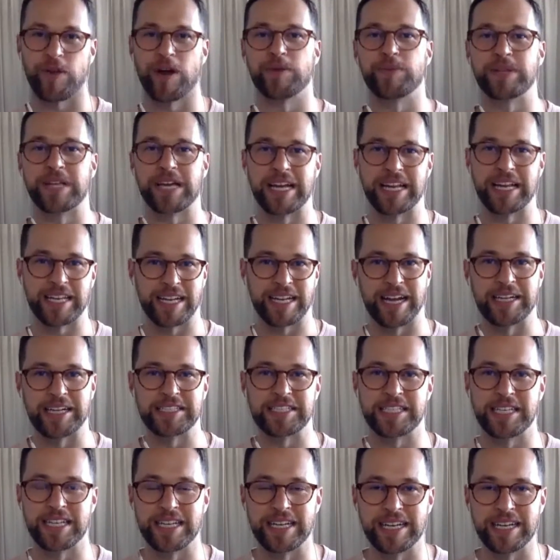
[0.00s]
grade with
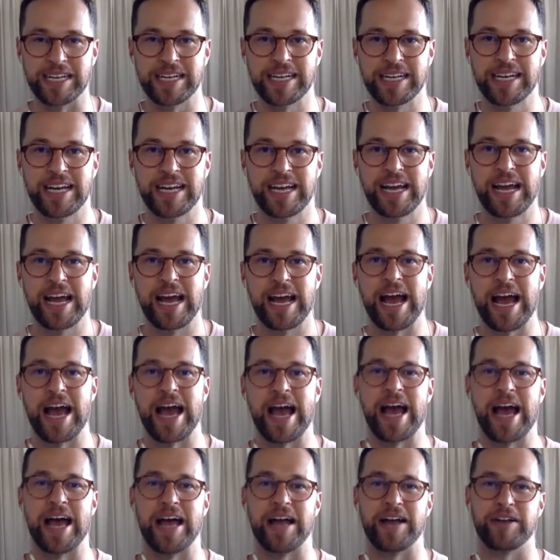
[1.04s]
ADHD,
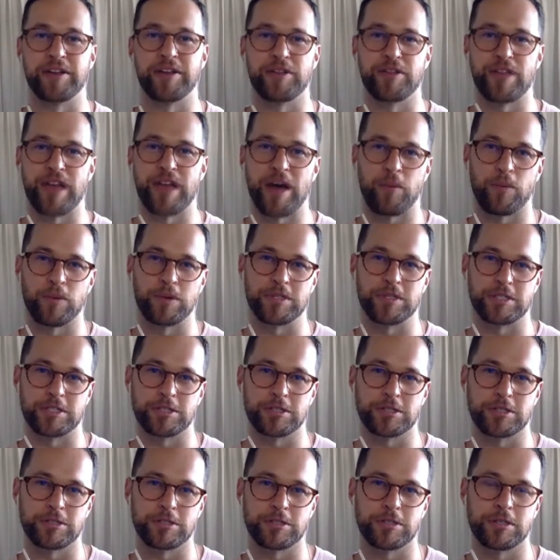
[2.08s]
and that
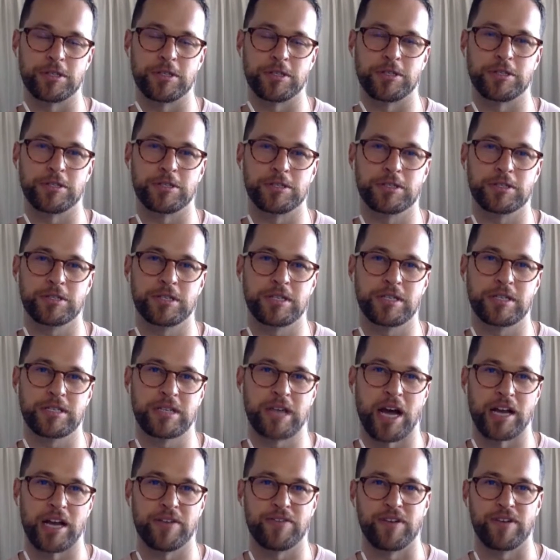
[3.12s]
was just
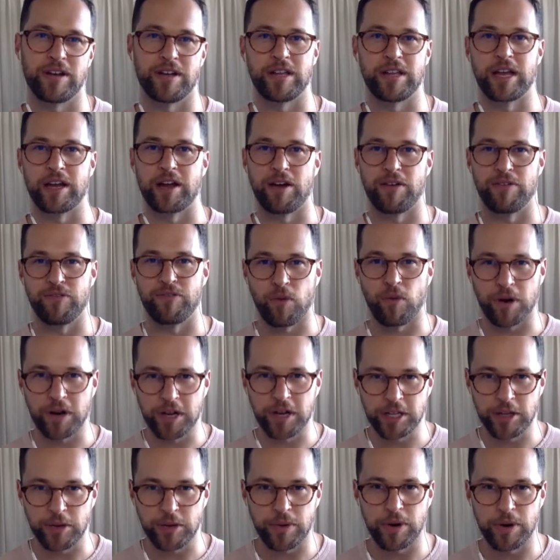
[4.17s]
kind of a fork
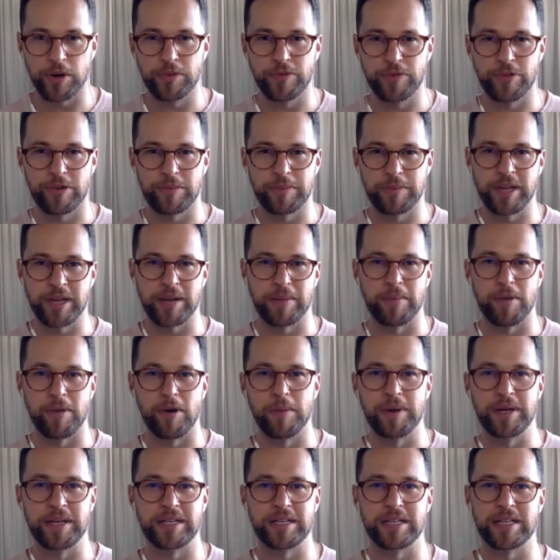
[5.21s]
in the road for me, a
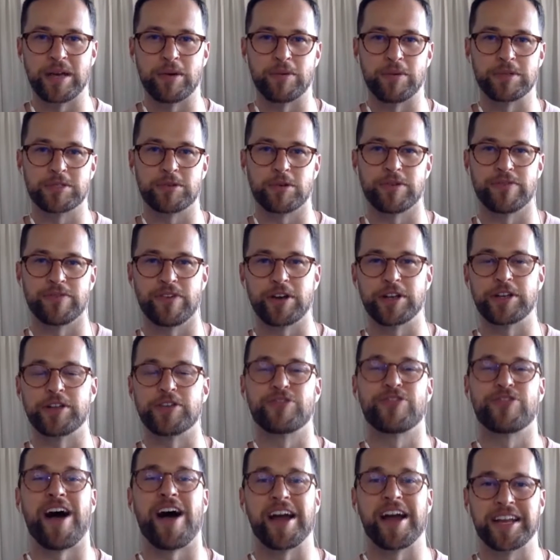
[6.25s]
moment that was sort of very
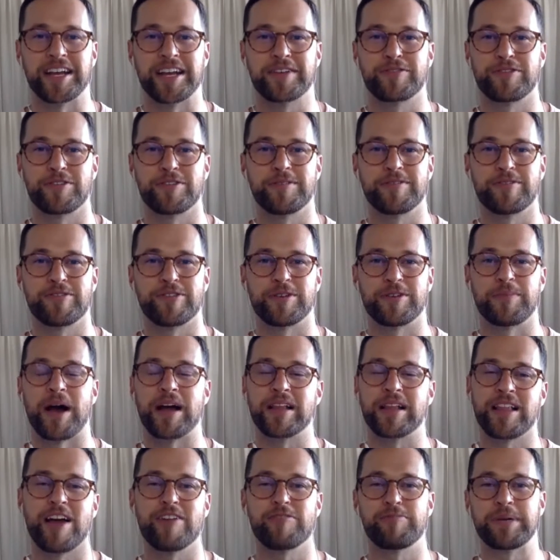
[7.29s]
defining for in my
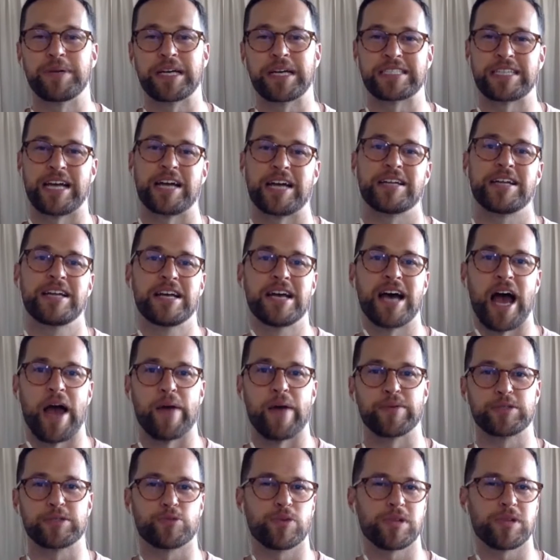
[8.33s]
life, because I
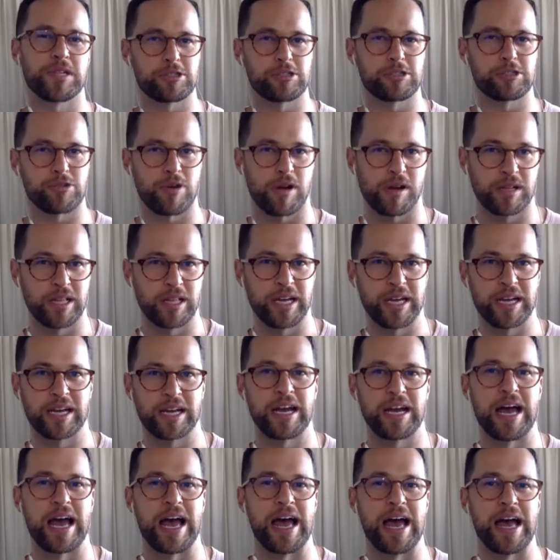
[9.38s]
was really
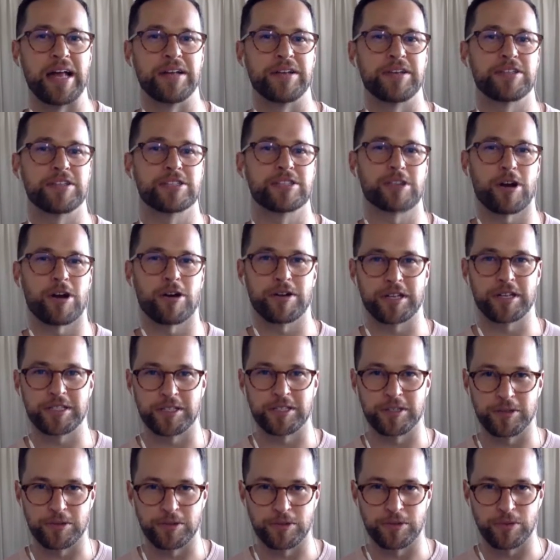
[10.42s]
struggling and started
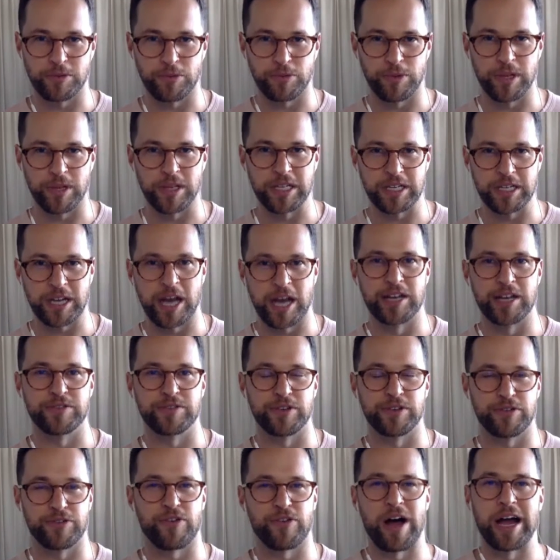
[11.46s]
to really kind of
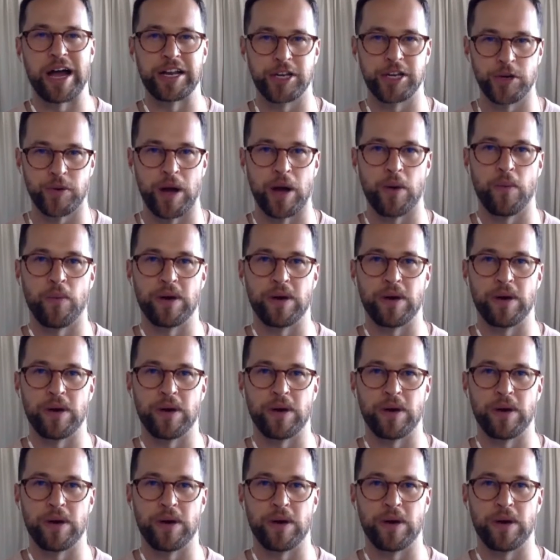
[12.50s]
define who I